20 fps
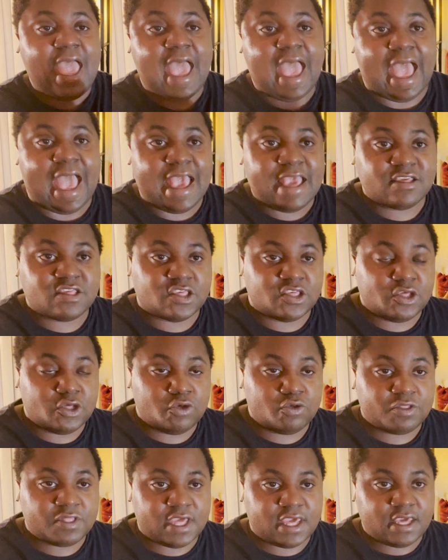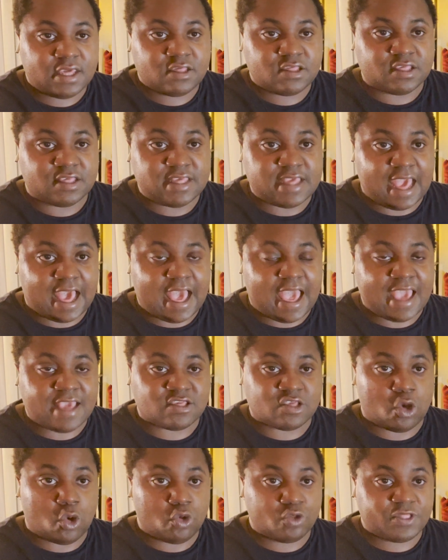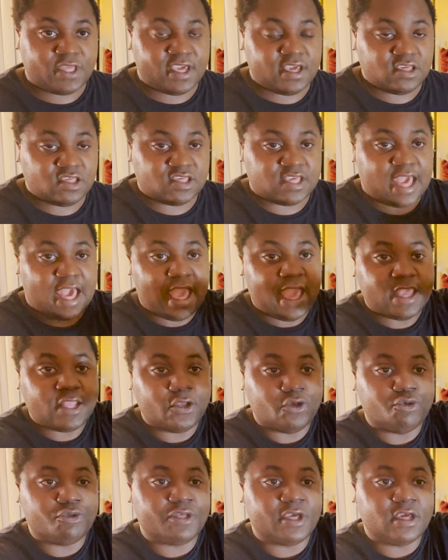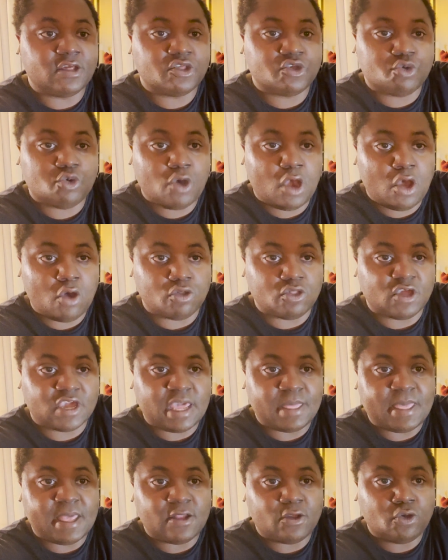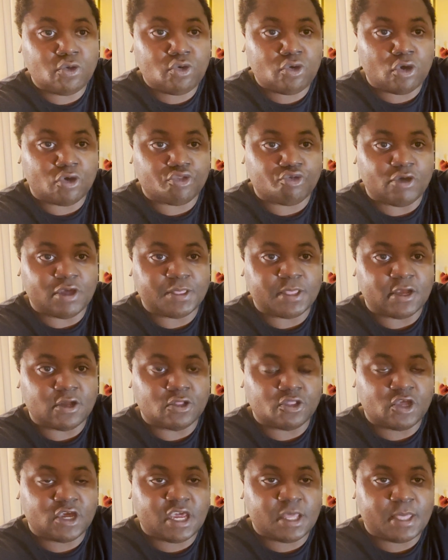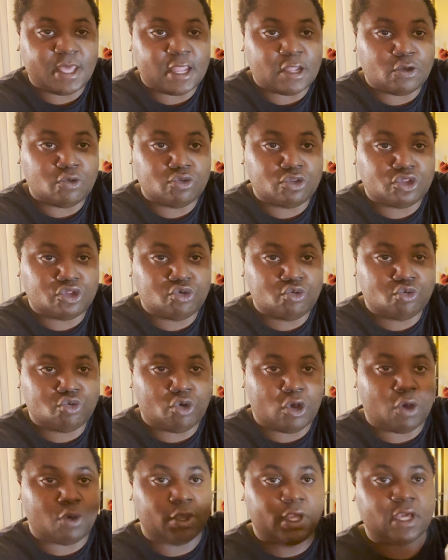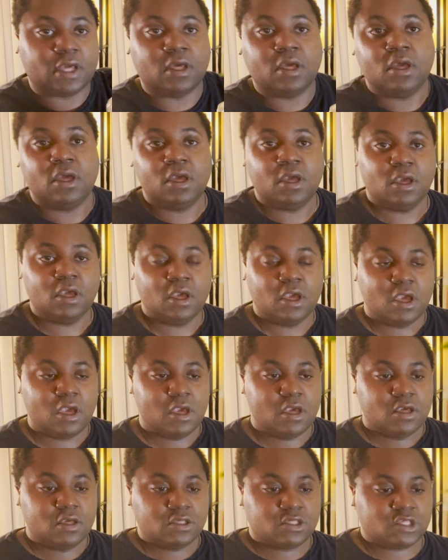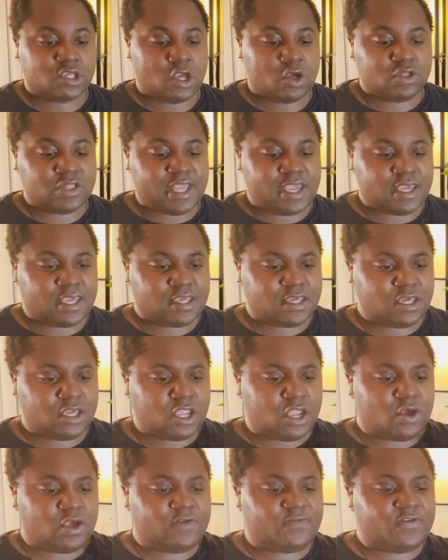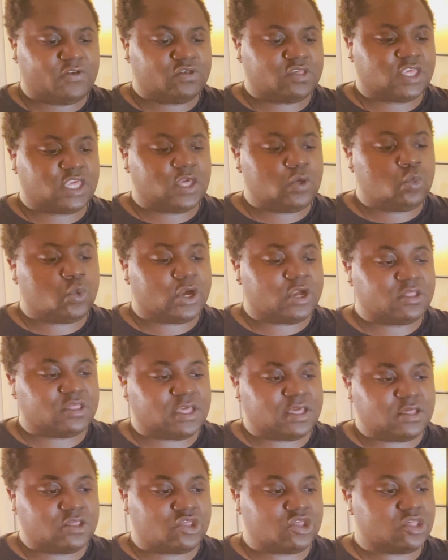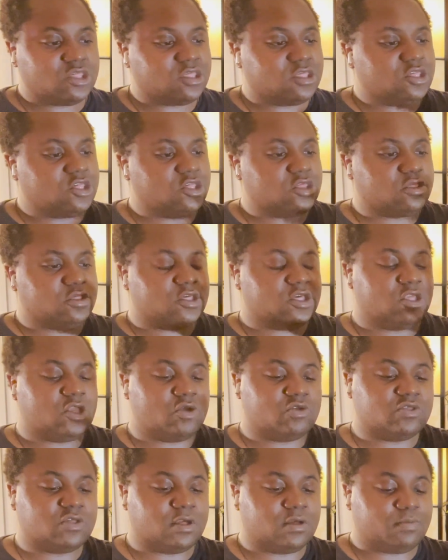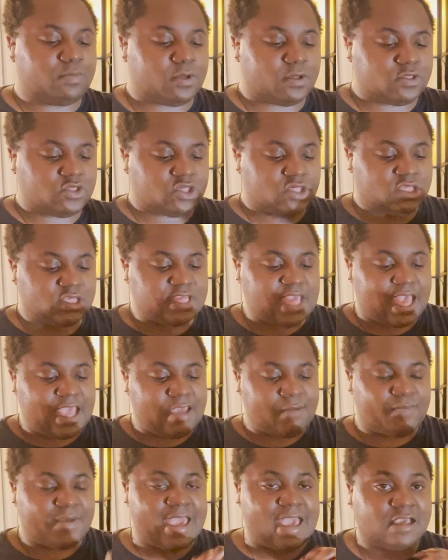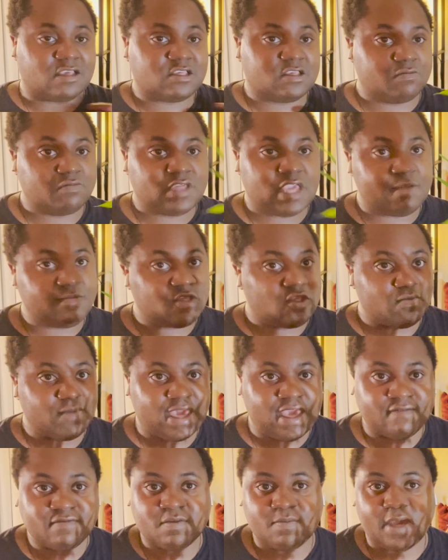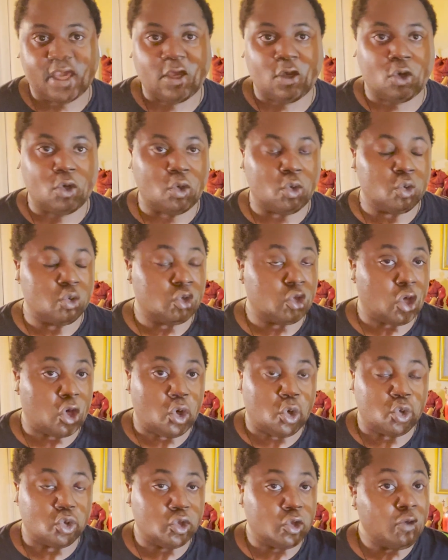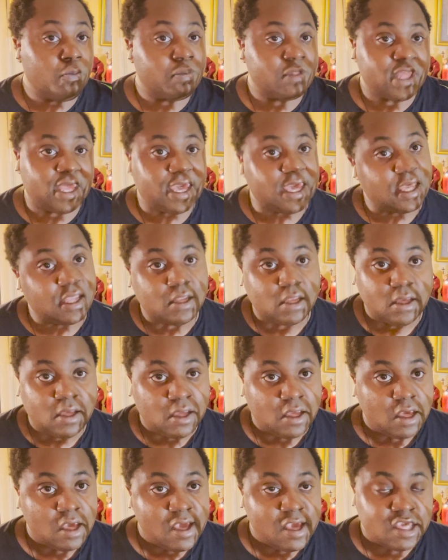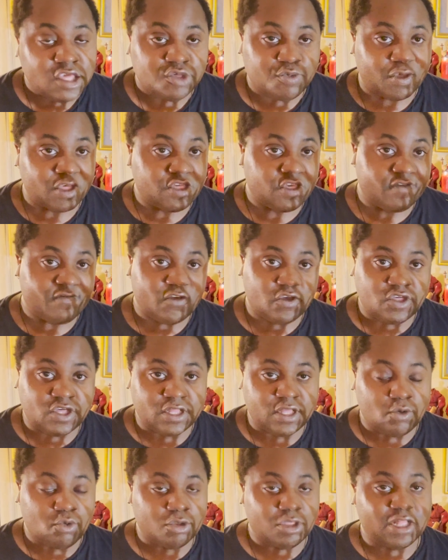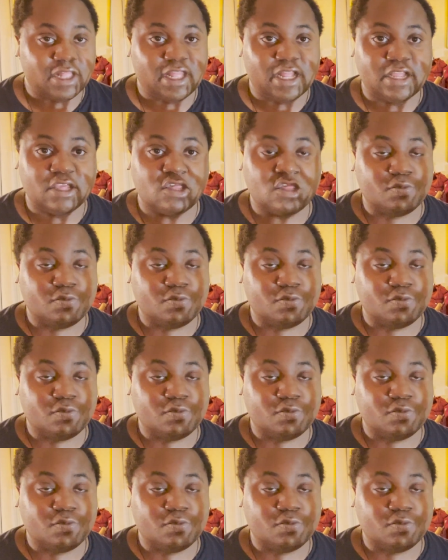as new things die, as old things die, new things grow. Look at that new growth right there. Look at that new shoot growing. So, like, you know, if you see weird things, just, you know, just dial it back. Sometimes you may have to buy a whole new plant especially if you're dealing with a lot of